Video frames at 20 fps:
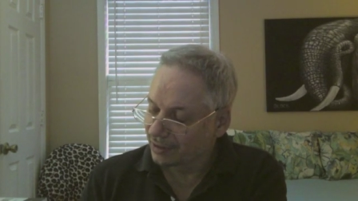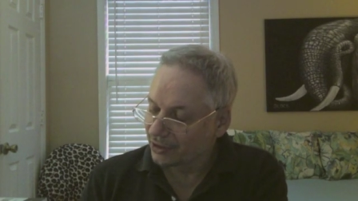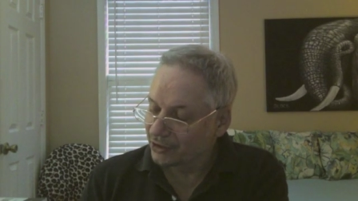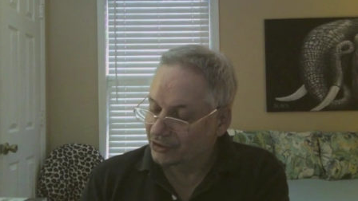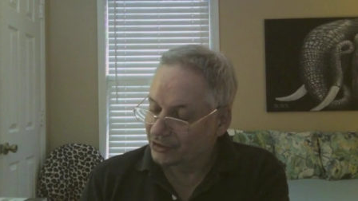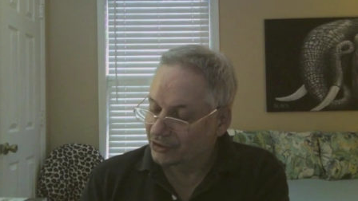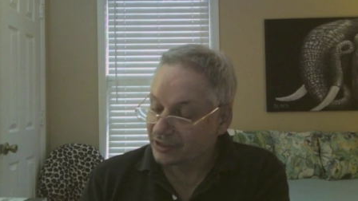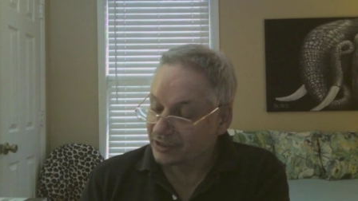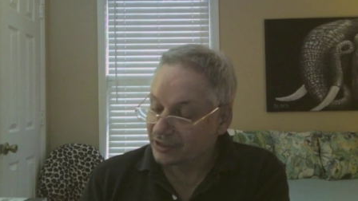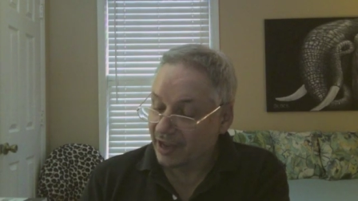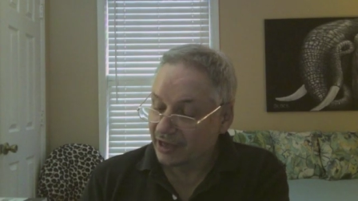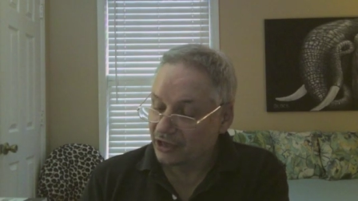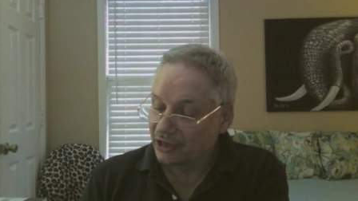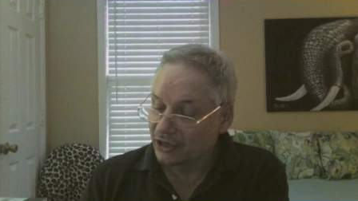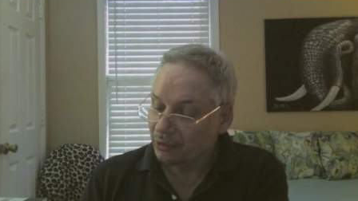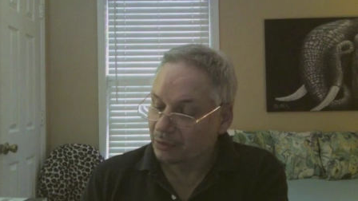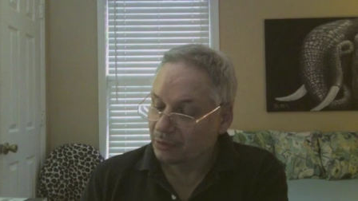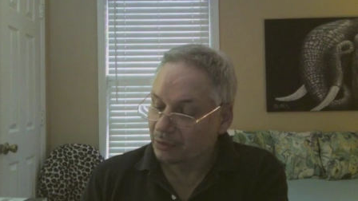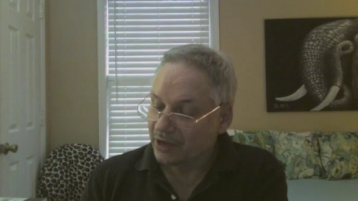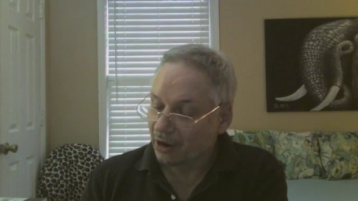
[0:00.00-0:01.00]
Today you
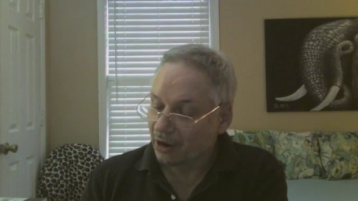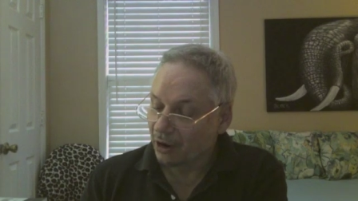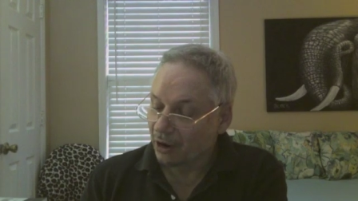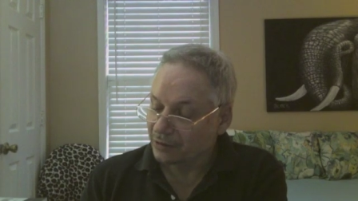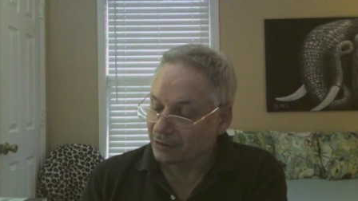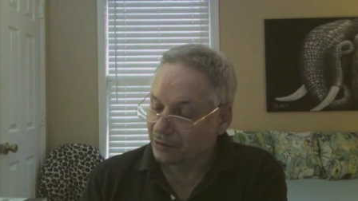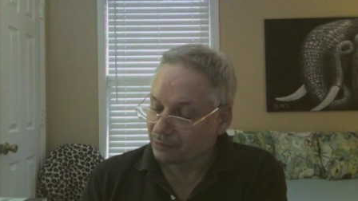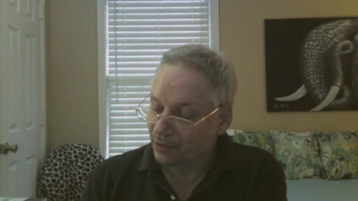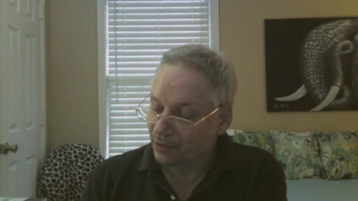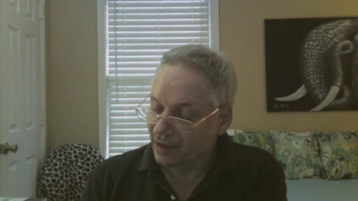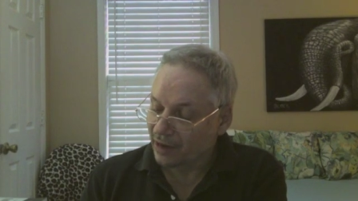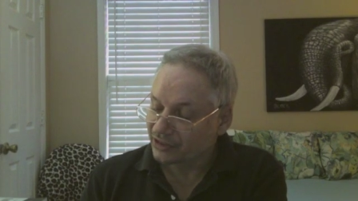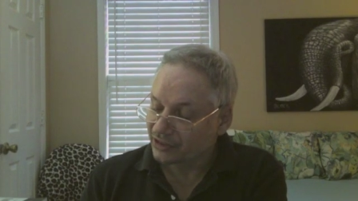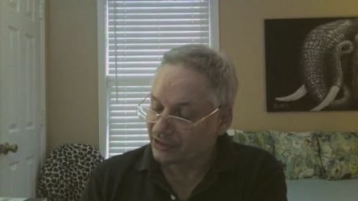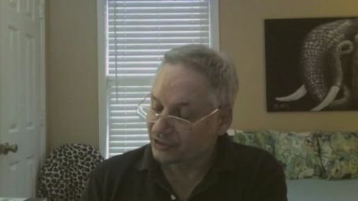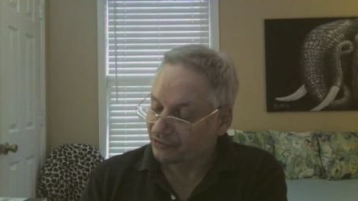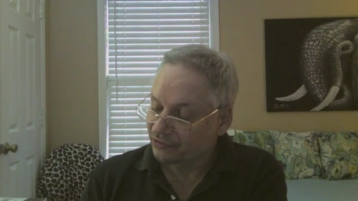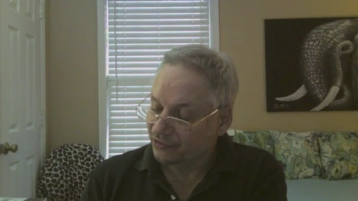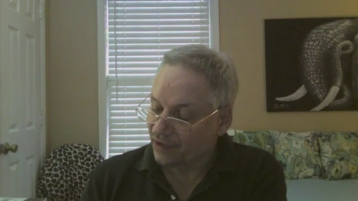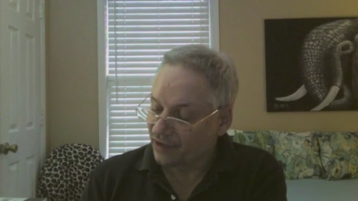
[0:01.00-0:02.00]
will be hard pressed
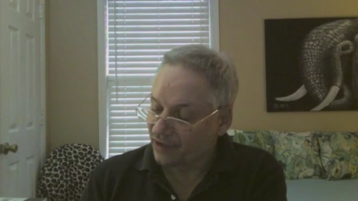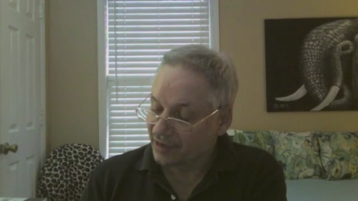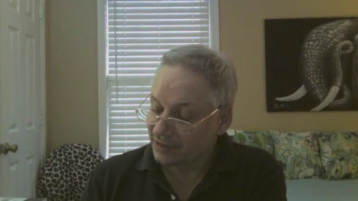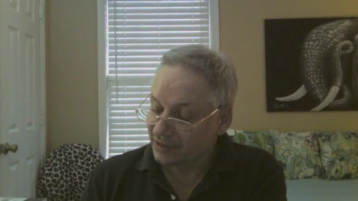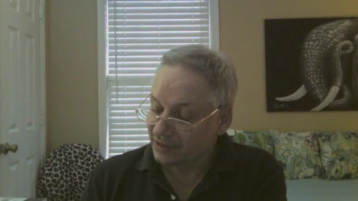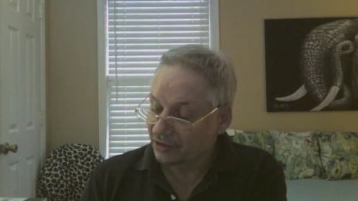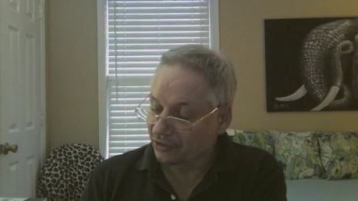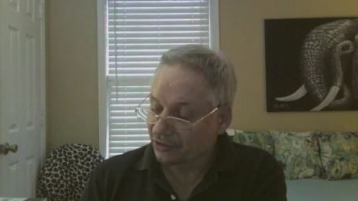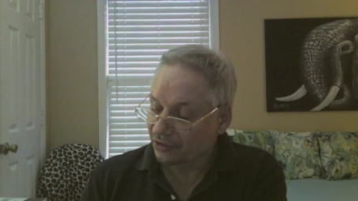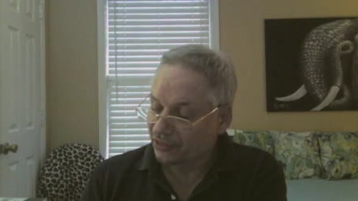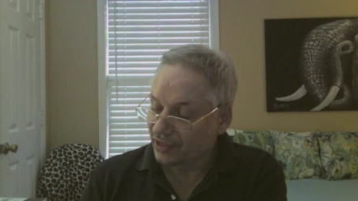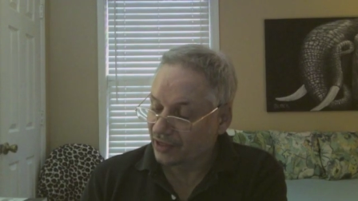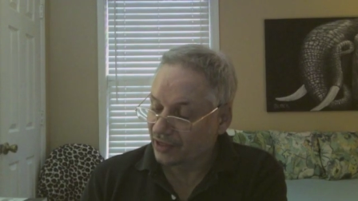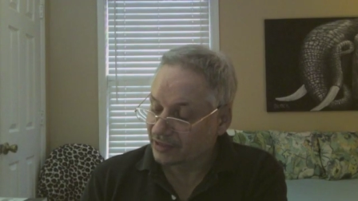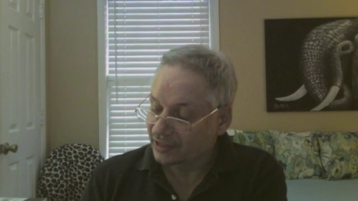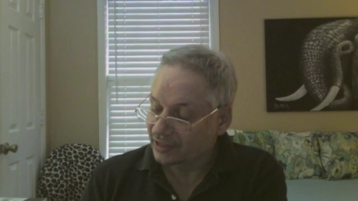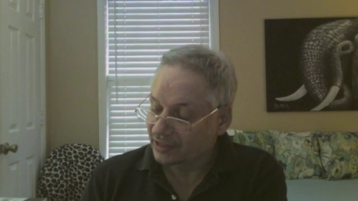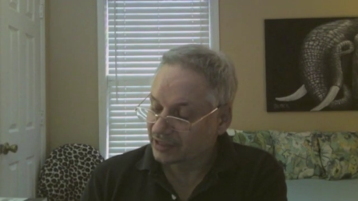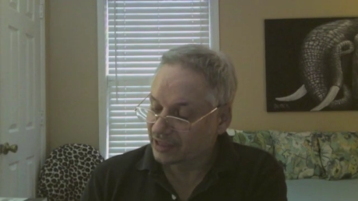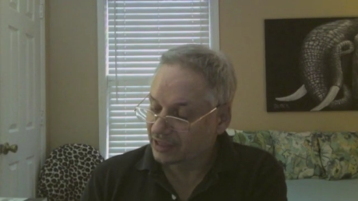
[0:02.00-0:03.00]
to find an
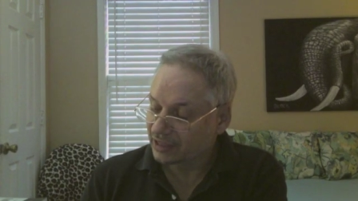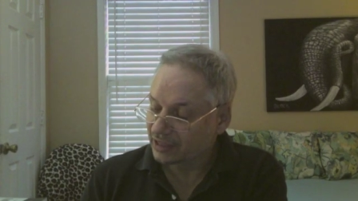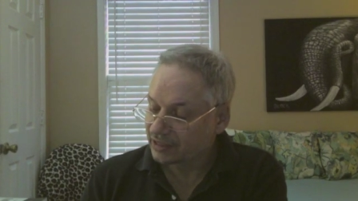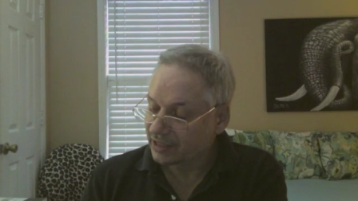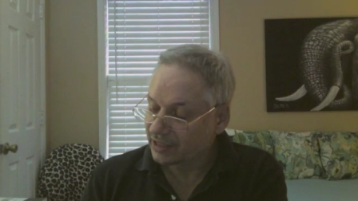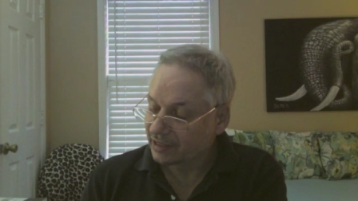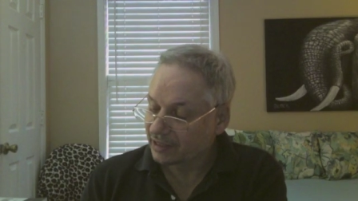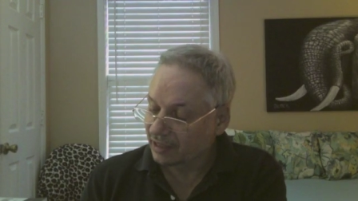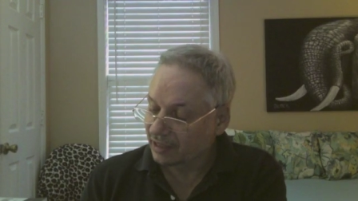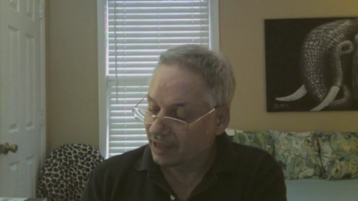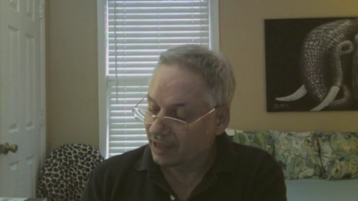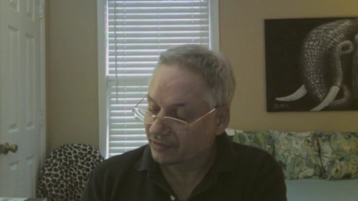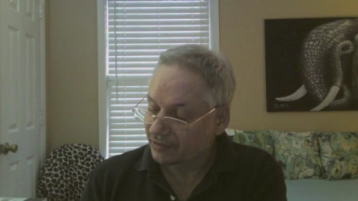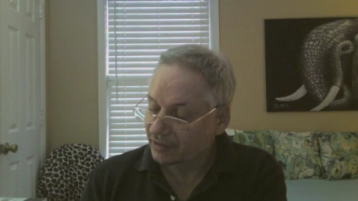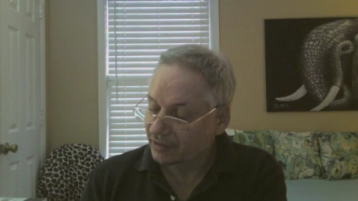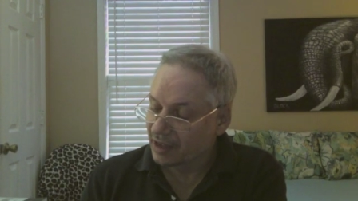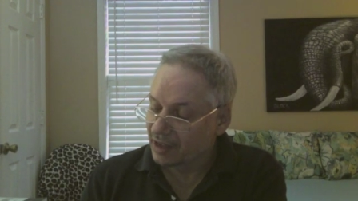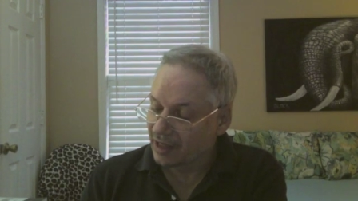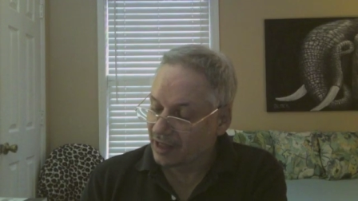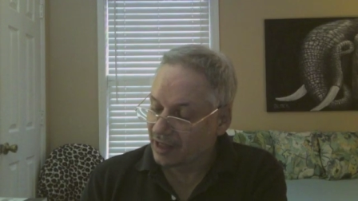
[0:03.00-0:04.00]
authentic
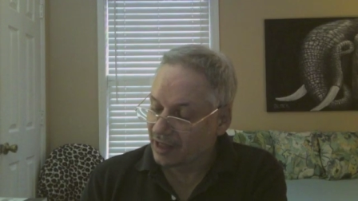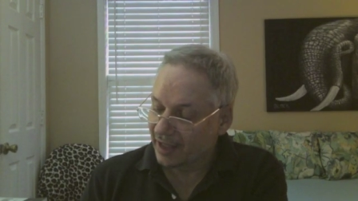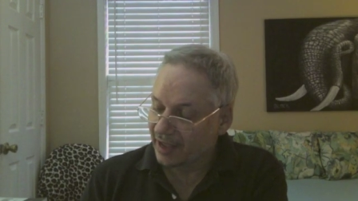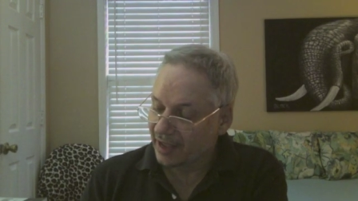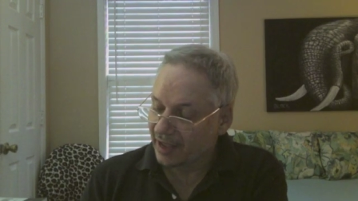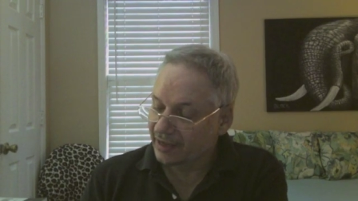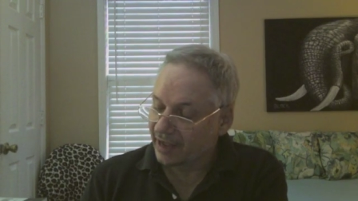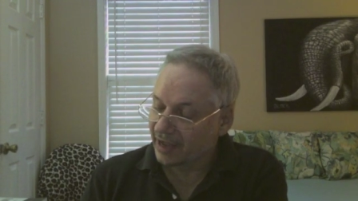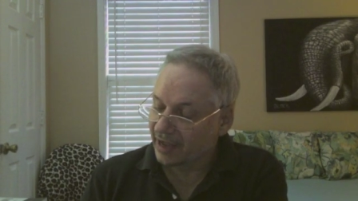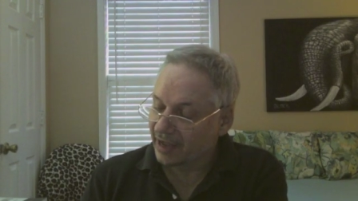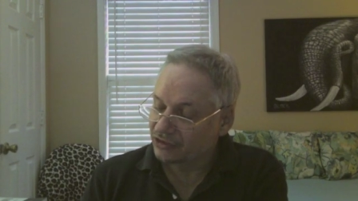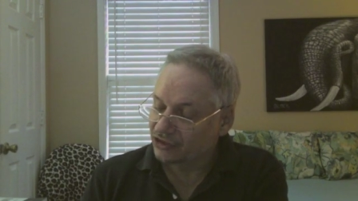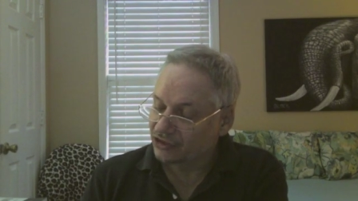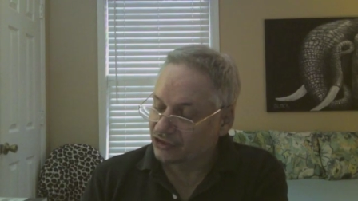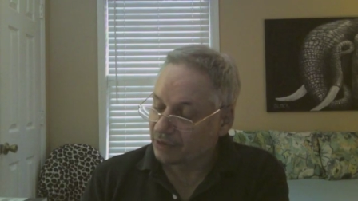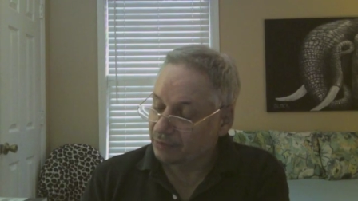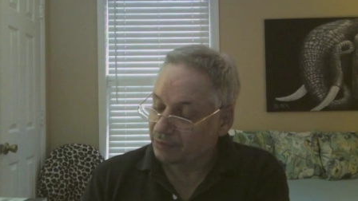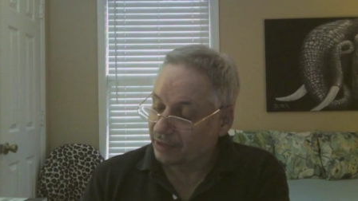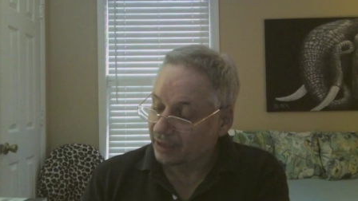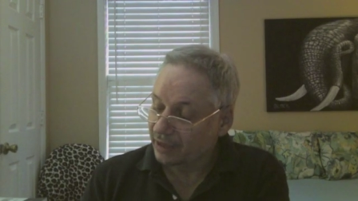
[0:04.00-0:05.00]
1611
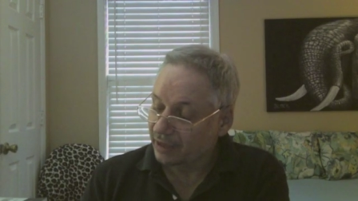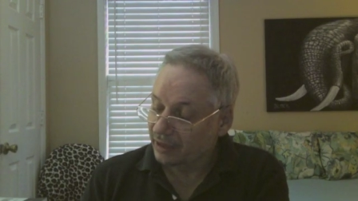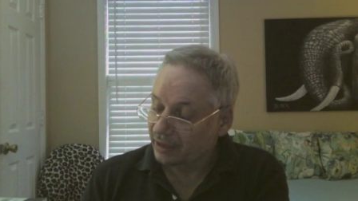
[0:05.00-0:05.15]
AKJB